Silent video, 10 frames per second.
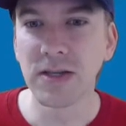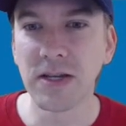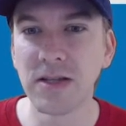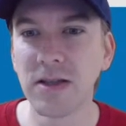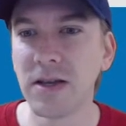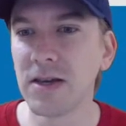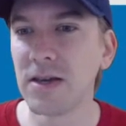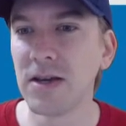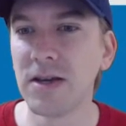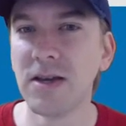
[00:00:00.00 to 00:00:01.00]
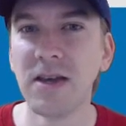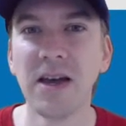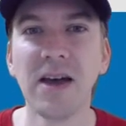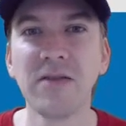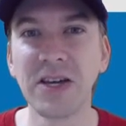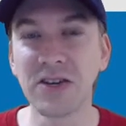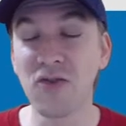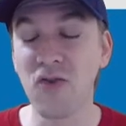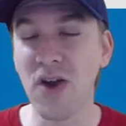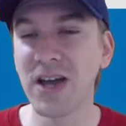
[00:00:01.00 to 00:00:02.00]
I didn't like having it
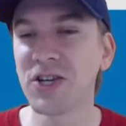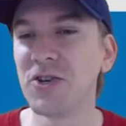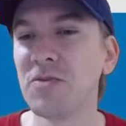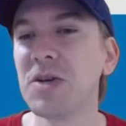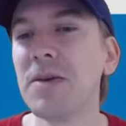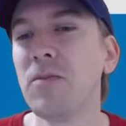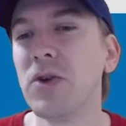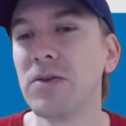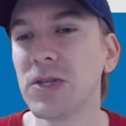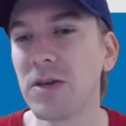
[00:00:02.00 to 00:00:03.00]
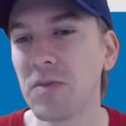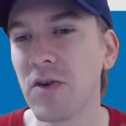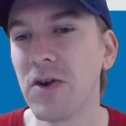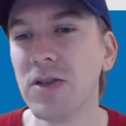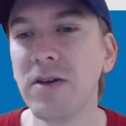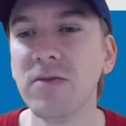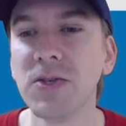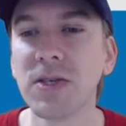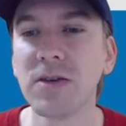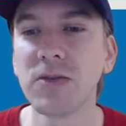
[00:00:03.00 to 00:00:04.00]
crash on me when I was skipping around
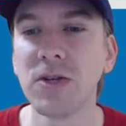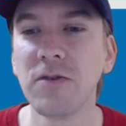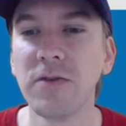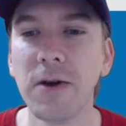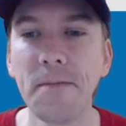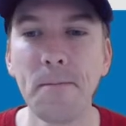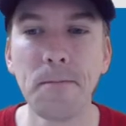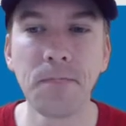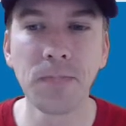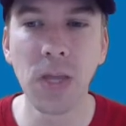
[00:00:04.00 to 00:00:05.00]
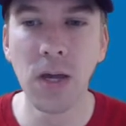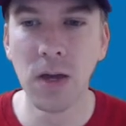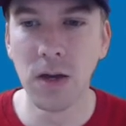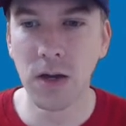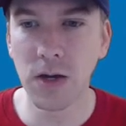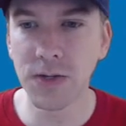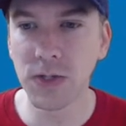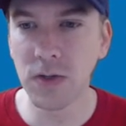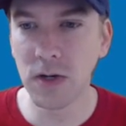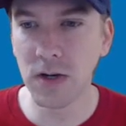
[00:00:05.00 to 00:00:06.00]
levels. That was no fun. I
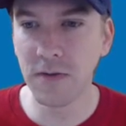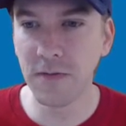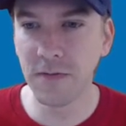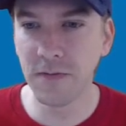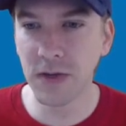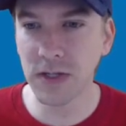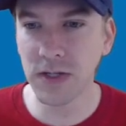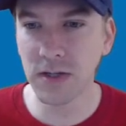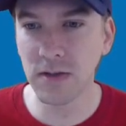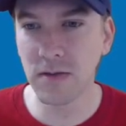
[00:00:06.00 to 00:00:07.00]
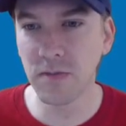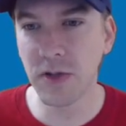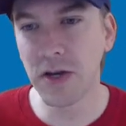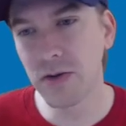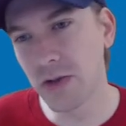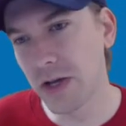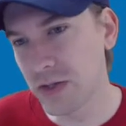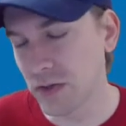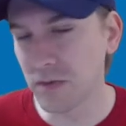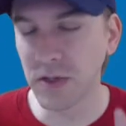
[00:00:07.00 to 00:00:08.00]
also fixed the player
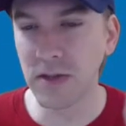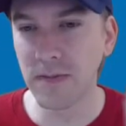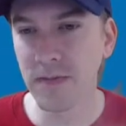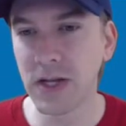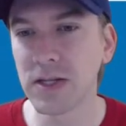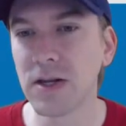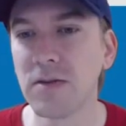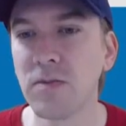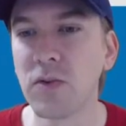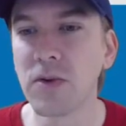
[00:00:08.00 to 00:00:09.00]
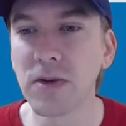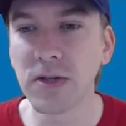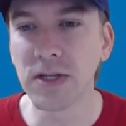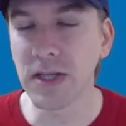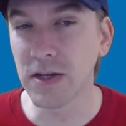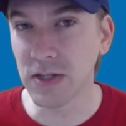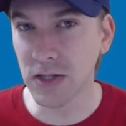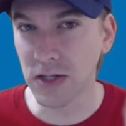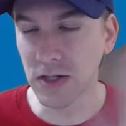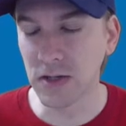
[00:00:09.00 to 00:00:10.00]
laser, but that's not important because that's
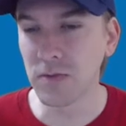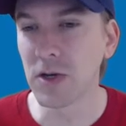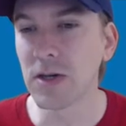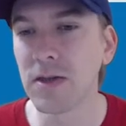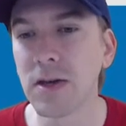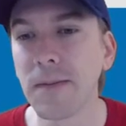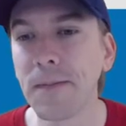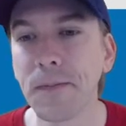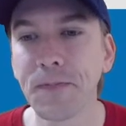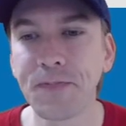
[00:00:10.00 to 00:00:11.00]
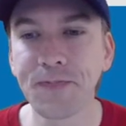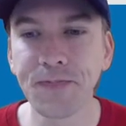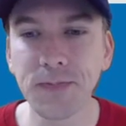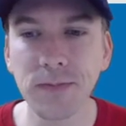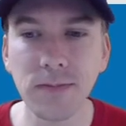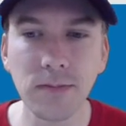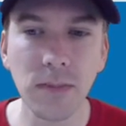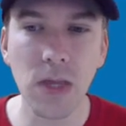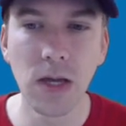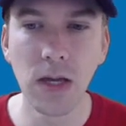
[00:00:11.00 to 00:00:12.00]
just a debug thing.
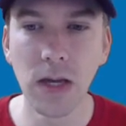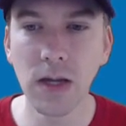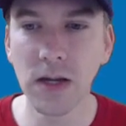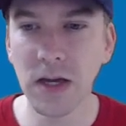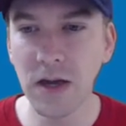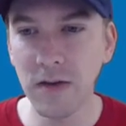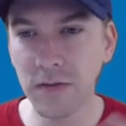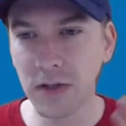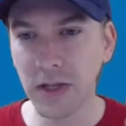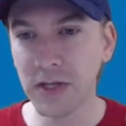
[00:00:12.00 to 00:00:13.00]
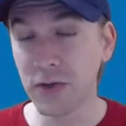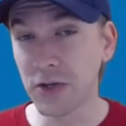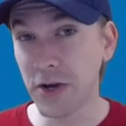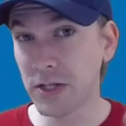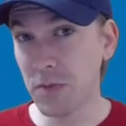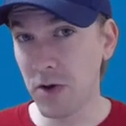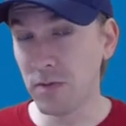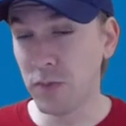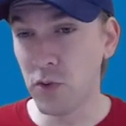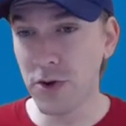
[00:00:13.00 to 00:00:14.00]
And I gave the laser a
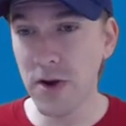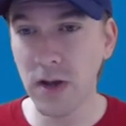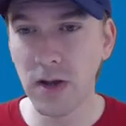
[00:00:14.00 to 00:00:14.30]
transparent border.